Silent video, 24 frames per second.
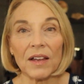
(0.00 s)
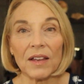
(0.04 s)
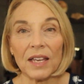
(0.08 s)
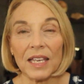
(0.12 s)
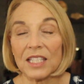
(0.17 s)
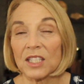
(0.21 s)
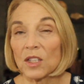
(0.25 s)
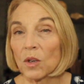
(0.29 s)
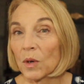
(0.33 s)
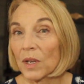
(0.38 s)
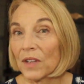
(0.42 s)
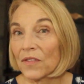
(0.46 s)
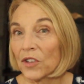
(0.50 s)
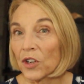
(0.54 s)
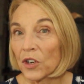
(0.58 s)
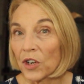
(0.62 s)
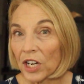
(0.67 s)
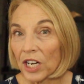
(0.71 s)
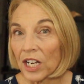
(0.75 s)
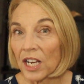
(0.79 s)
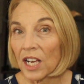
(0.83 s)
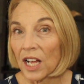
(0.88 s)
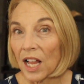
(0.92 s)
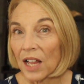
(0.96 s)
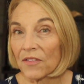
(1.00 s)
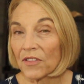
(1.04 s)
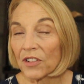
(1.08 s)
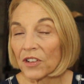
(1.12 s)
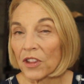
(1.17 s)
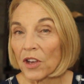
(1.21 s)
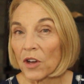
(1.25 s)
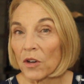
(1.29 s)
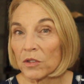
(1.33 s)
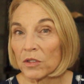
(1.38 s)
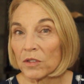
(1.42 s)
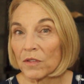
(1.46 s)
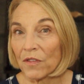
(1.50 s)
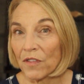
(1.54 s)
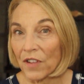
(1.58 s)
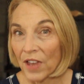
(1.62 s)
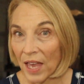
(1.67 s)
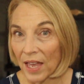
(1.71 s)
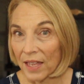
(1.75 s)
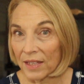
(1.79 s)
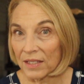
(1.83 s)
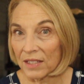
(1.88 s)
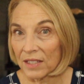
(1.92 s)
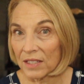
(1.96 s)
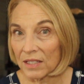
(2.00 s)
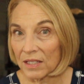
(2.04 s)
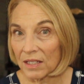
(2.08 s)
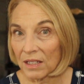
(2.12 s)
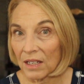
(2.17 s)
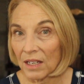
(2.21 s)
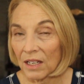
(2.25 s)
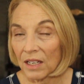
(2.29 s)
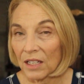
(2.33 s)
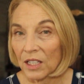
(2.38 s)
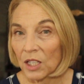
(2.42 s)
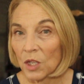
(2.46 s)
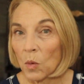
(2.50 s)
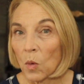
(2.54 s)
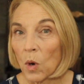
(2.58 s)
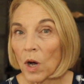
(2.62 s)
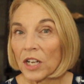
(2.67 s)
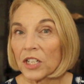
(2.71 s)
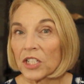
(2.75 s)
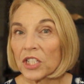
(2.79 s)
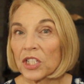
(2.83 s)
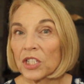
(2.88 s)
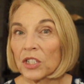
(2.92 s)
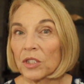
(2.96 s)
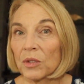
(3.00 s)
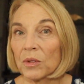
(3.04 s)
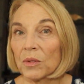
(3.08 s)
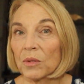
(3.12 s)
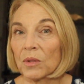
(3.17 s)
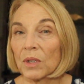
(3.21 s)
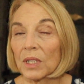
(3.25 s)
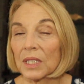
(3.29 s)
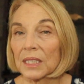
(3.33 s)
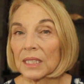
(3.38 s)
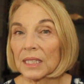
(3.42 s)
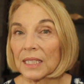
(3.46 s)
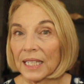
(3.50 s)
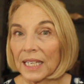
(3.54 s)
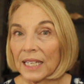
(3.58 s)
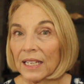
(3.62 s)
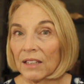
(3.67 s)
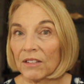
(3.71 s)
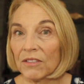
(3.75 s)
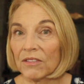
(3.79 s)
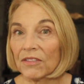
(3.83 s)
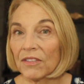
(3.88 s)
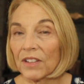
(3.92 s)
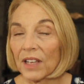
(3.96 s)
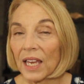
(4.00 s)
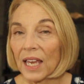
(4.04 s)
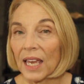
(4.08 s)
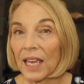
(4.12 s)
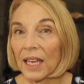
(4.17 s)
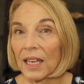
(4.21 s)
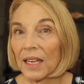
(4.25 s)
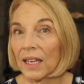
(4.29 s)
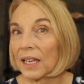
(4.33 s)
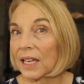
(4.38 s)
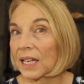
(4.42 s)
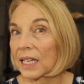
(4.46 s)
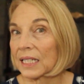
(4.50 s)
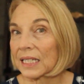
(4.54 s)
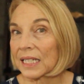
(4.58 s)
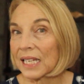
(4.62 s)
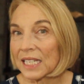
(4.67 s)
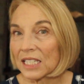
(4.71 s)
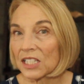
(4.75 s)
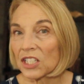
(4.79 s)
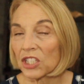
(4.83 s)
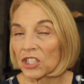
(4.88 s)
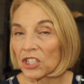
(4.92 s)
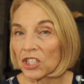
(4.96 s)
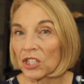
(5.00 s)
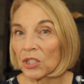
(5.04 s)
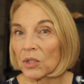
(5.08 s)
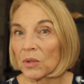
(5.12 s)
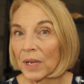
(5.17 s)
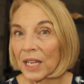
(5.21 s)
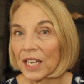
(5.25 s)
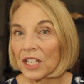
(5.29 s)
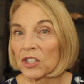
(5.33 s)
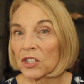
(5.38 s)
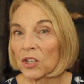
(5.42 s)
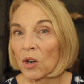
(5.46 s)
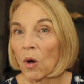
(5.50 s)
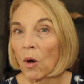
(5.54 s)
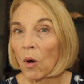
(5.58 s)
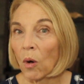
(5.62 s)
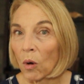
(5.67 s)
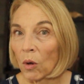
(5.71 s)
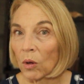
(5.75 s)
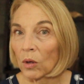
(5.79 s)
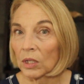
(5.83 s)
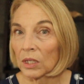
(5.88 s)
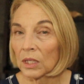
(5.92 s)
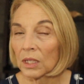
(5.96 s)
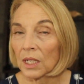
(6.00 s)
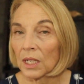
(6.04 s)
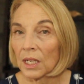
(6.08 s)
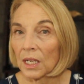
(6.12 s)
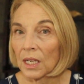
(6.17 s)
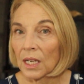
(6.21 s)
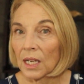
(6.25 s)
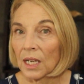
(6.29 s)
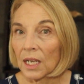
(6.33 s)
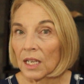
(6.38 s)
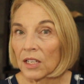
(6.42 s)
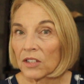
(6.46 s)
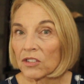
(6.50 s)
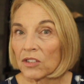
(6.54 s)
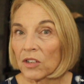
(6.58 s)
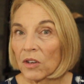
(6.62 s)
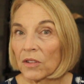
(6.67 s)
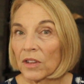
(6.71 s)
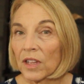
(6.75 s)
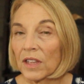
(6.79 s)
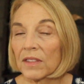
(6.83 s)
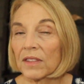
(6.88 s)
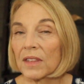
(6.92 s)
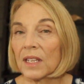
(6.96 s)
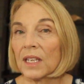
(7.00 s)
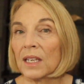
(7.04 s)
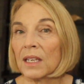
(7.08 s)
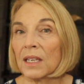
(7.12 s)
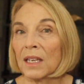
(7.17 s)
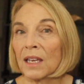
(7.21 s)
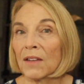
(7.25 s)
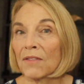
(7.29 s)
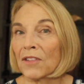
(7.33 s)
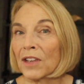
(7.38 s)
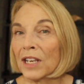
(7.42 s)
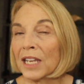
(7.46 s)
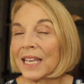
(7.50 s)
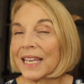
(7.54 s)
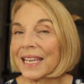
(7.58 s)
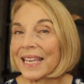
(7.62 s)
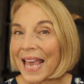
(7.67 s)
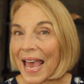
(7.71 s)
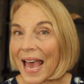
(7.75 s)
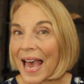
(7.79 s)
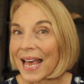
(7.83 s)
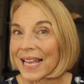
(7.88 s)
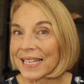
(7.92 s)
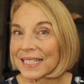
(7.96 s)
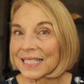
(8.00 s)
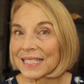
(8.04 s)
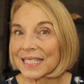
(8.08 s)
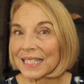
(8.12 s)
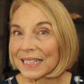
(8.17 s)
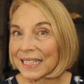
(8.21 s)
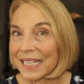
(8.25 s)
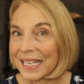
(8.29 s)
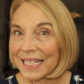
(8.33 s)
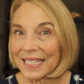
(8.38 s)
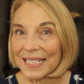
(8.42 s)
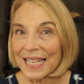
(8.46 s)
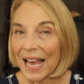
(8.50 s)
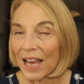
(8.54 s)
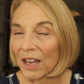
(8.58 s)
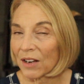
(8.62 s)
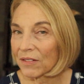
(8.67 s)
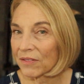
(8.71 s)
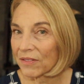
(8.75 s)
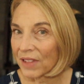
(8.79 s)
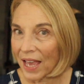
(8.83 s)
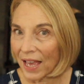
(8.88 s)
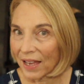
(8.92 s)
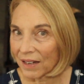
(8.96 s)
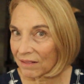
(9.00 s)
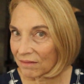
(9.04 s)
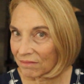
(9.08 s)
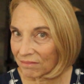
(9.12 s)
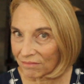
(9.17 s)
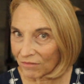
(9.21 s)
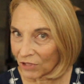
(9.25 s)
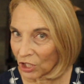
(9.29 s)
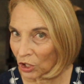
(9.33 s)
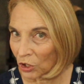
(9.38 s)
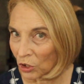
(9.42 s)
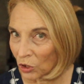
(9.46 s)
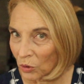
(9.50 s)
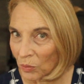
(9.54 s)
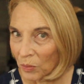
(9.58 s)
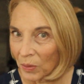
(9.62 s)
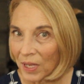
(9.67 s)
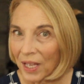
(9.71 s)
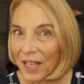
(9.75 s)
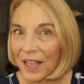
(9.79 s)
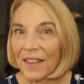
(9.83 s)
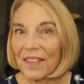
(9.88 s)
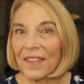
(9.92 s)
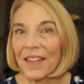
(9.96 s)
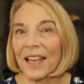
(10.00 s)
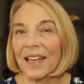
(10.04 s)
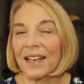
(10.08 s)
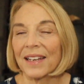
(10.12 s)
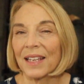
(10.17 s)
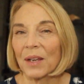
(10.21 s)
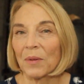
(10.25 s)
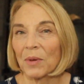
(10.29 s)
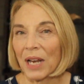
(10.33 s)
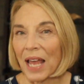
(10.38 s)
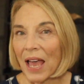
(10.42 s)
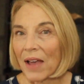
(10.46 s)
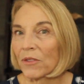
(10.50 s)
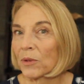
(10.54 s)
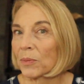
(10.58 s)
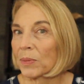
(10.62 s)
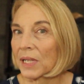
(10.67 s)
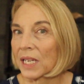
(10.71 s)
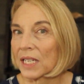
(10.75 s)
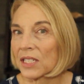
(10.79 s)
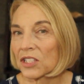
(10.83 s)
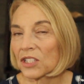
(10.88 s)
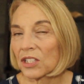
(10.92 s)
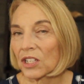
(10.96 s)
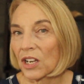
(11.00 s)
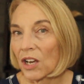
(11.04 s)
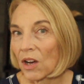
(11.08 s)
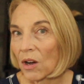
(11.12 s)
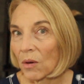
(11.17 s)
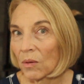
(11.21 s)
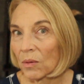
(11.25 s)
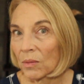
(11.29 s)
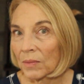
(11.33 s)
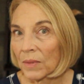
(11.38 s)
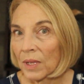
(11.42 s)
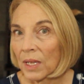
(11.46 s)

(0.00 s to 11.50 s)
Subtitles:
so if you're going to cover those vents, you want to leave at least a 2-inch hole so that if any gas leaks out of that tube, then it would have a place to go.